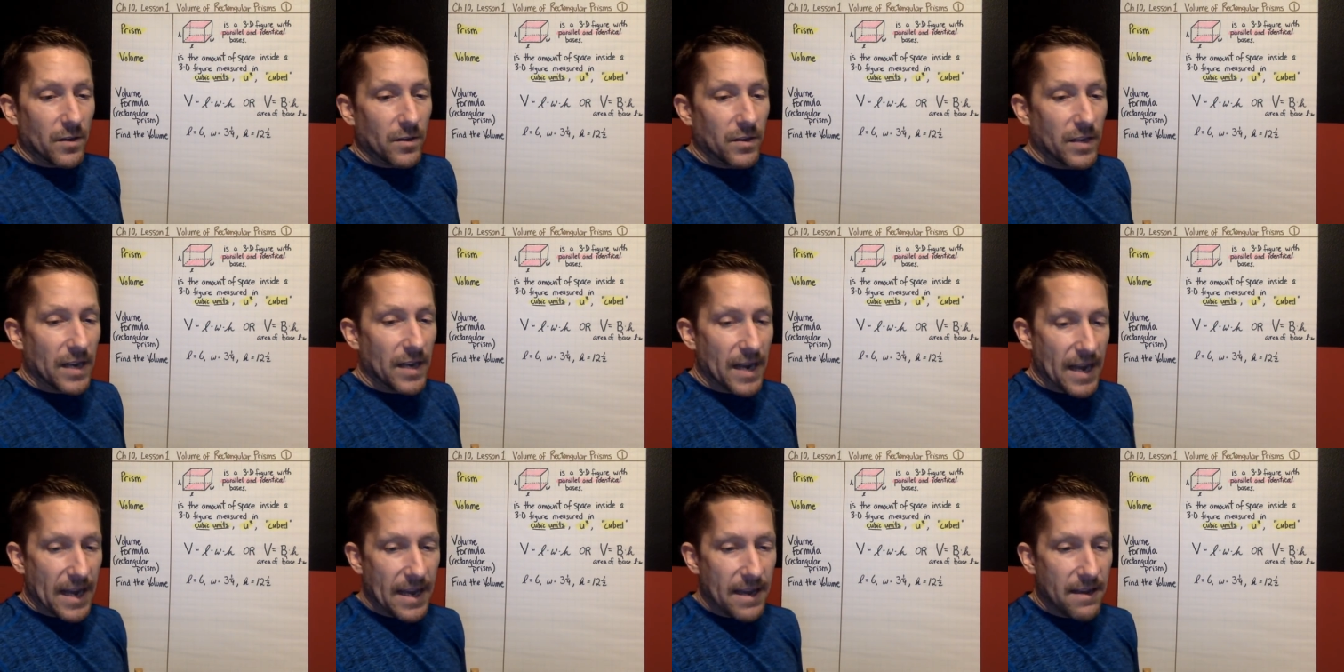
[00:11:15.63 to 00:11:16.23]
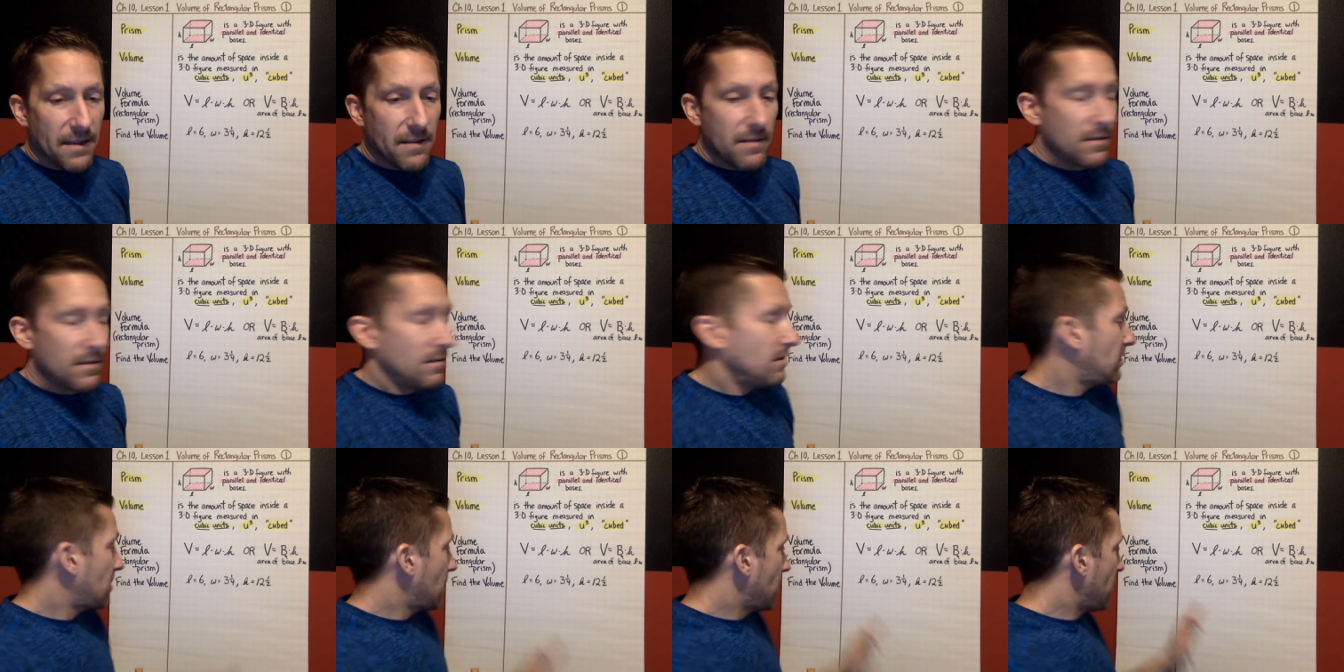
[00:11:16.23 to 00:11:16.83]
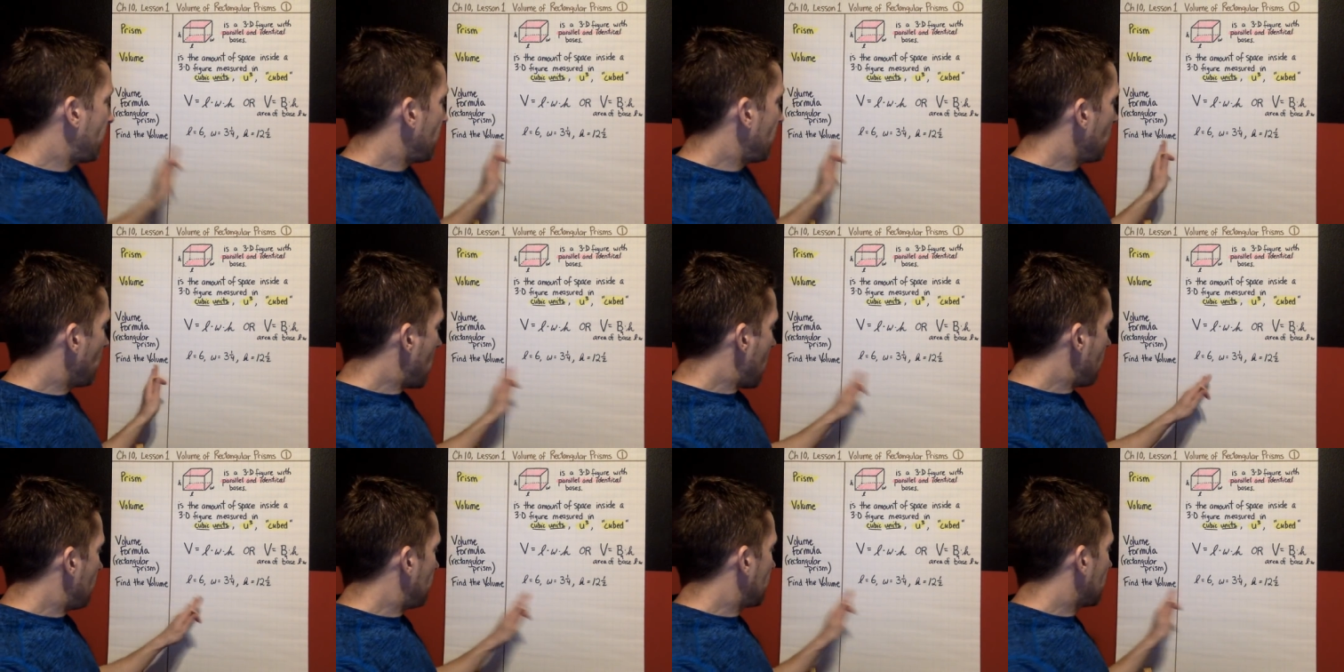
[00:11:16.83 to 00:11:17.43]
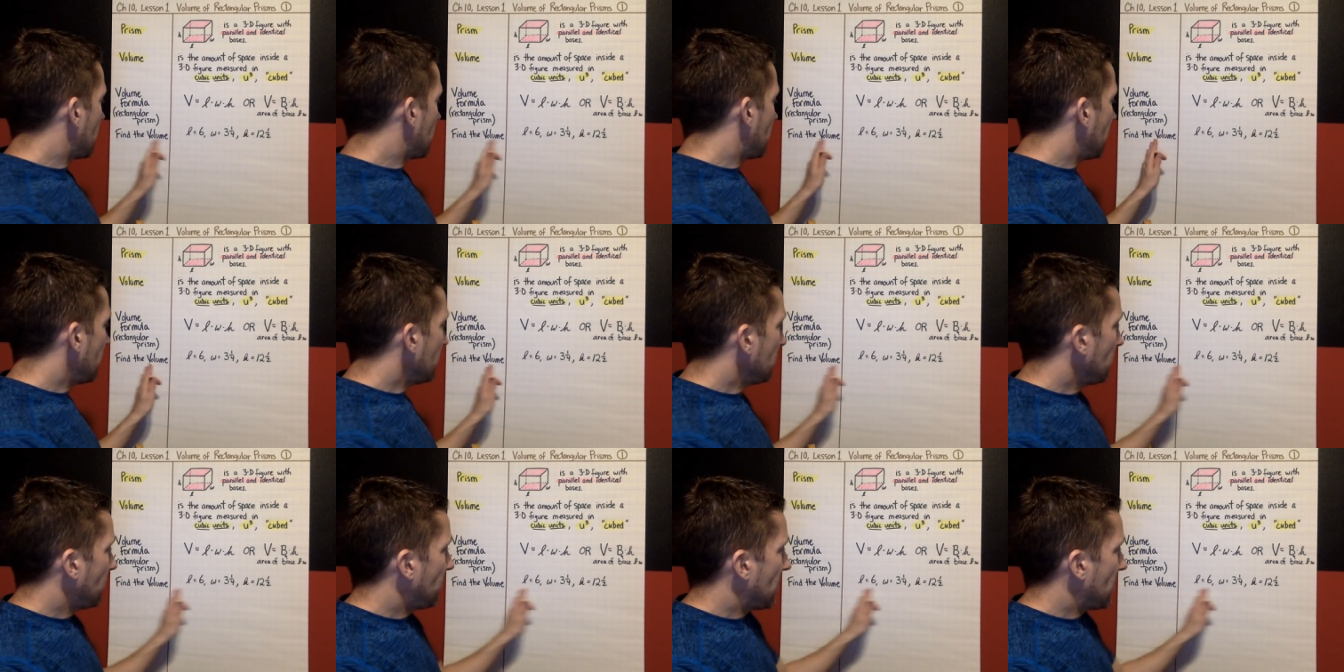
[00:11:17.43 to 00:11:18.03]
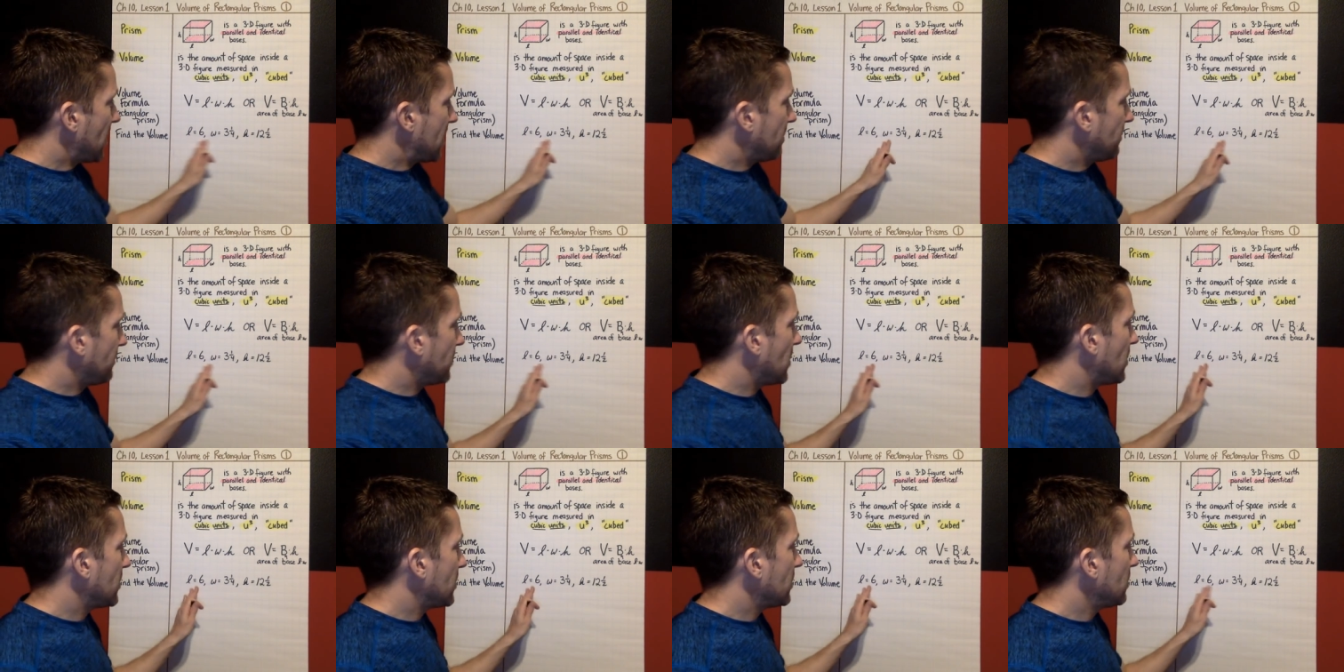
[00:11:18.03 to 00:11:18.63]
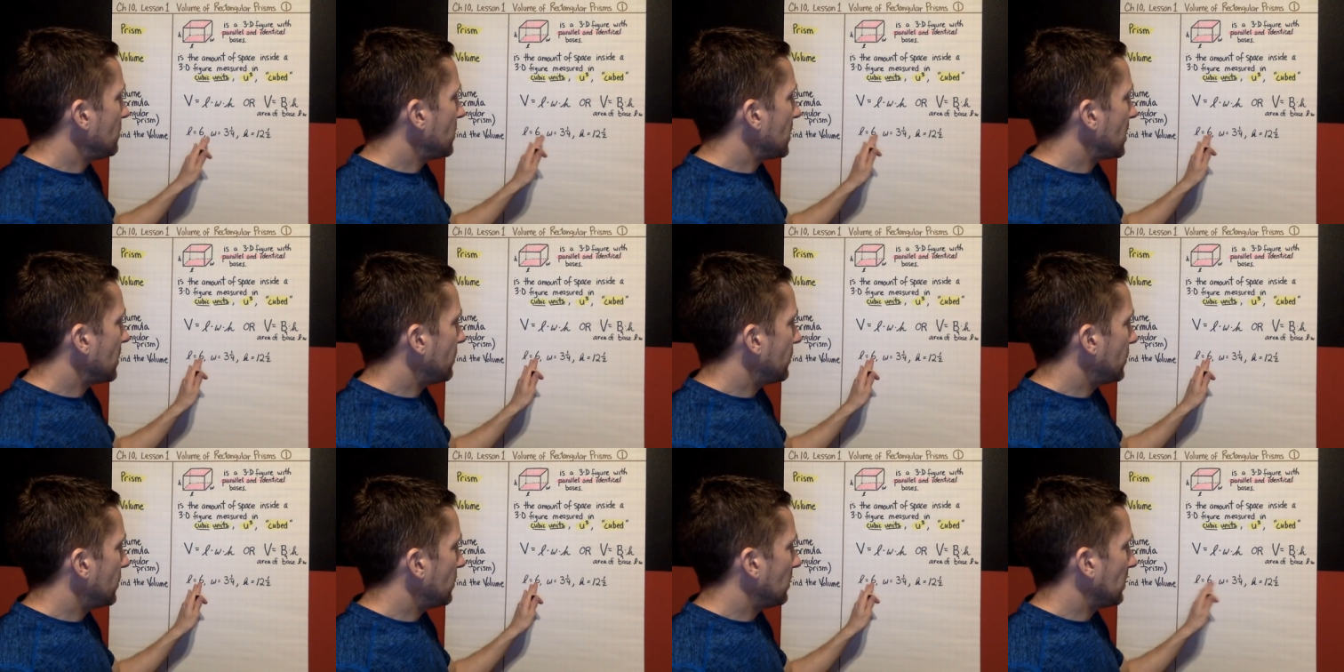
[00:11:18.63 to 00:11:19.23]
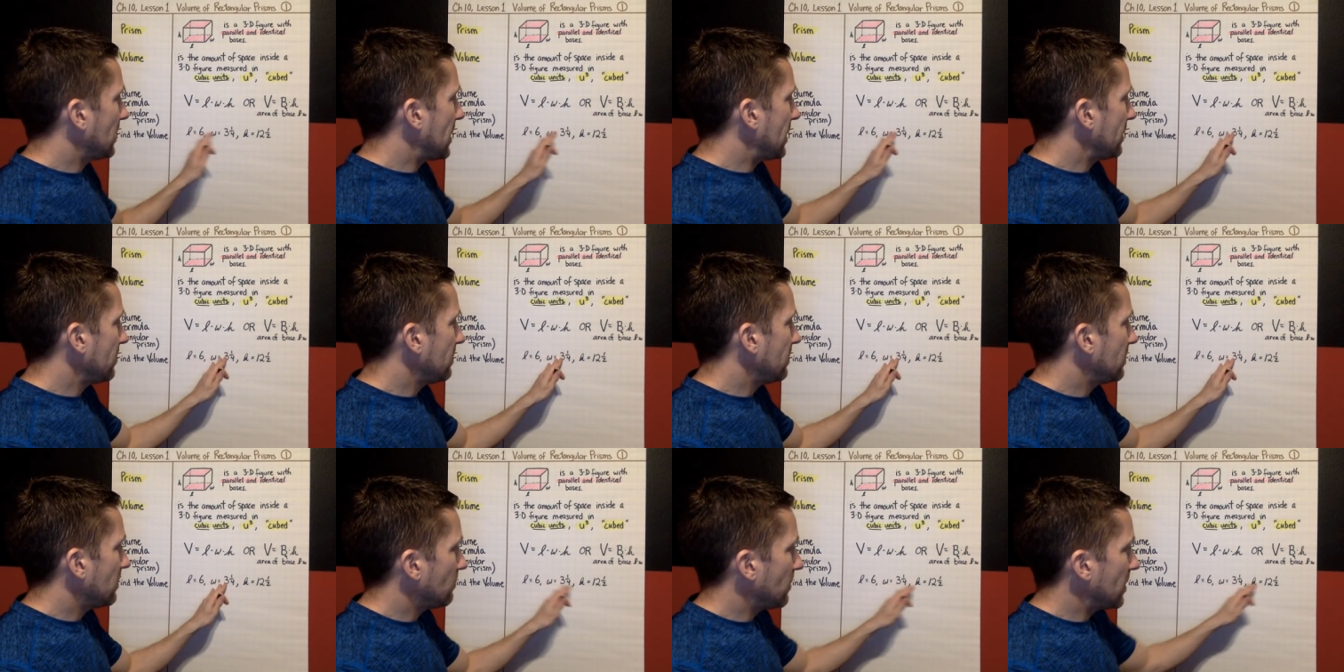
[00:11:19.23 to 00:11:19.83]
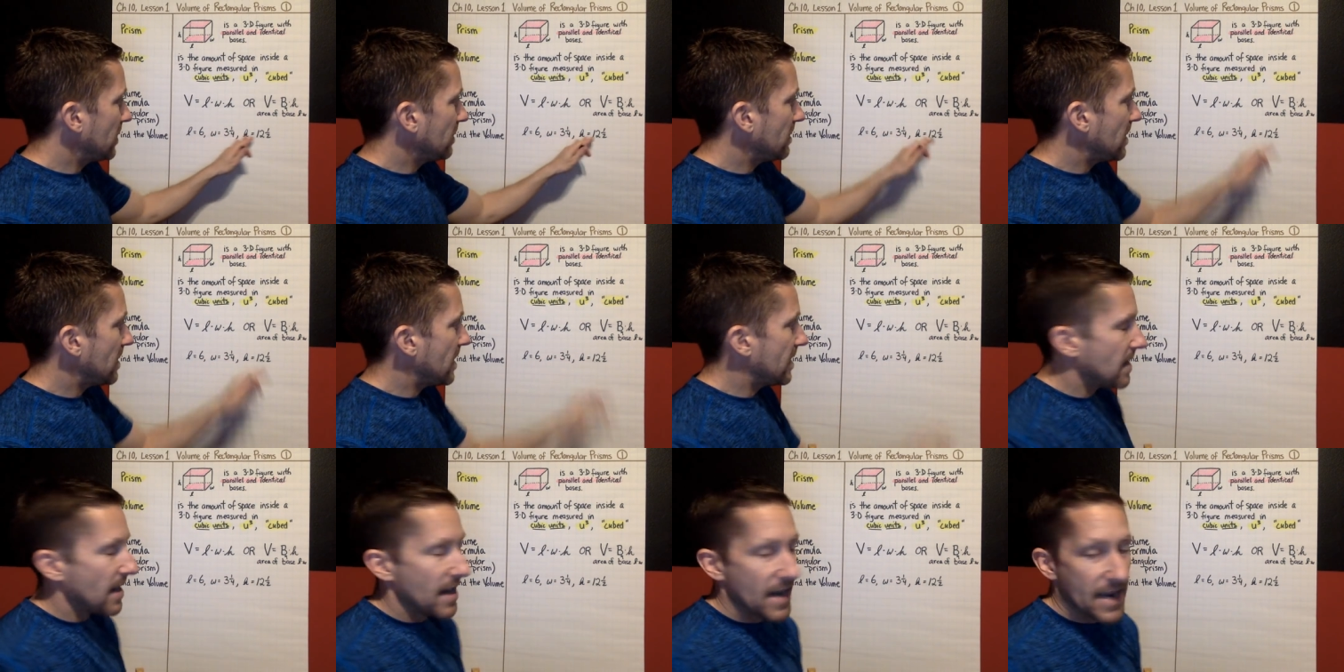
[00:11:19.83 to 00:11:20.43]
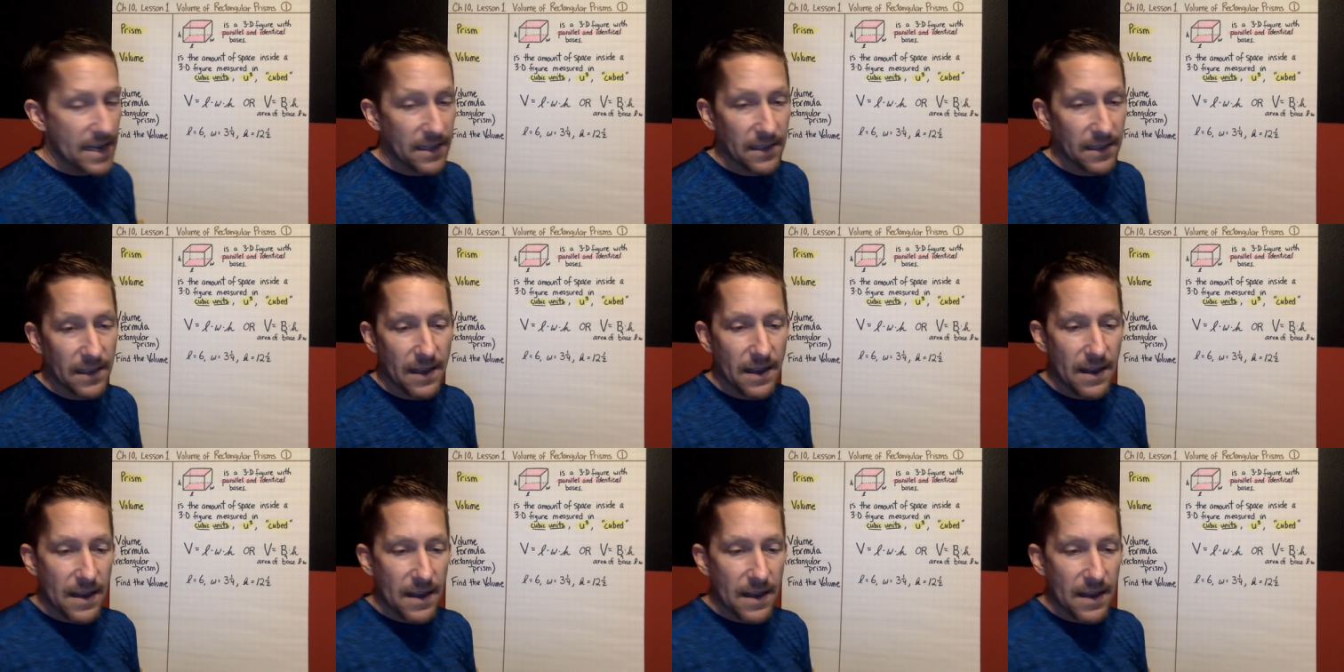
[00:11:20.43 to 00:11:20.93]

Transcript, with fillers: today some of your problems are this find a volume, it gives you a length, a width, and a height.